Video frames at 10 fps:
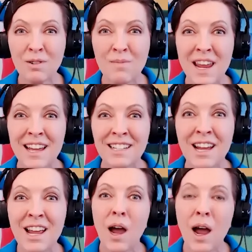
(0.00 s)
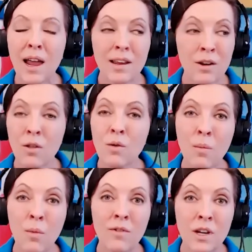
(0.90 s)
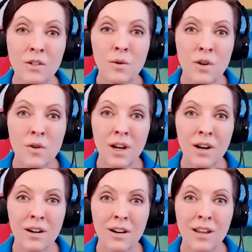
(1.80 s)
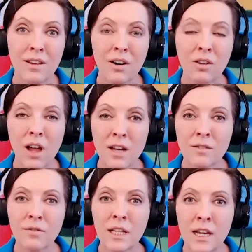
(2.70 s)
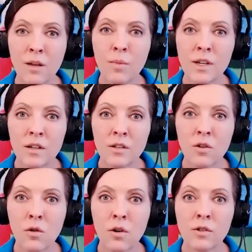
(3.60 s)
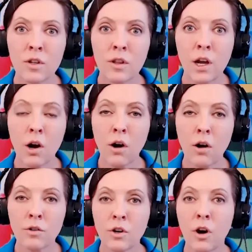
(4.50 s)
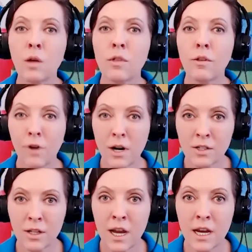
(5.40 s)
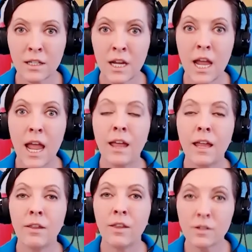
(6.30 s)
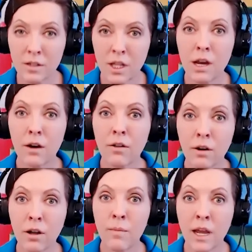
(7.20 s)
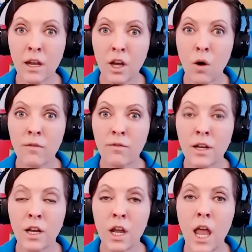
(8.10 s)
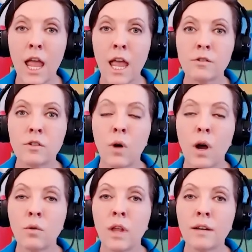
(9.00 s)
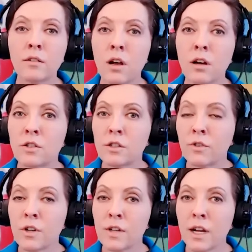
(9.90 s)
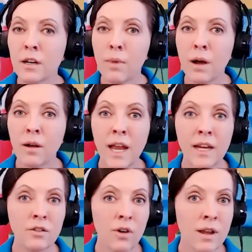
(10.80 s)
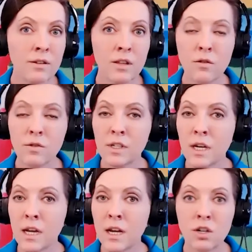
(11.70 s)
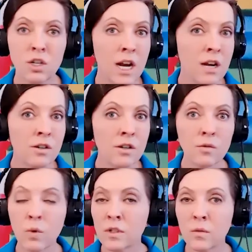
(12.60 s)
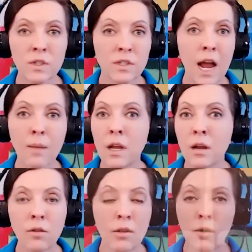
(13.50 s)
demand, I know that we're moving into a new year and there are lots of cleaning business owners that are starting with a fresh slate. And this is the year they're going to make a go of it. And so I would like to talk just for a second about any trends that you see, any changes, what's what's happening on the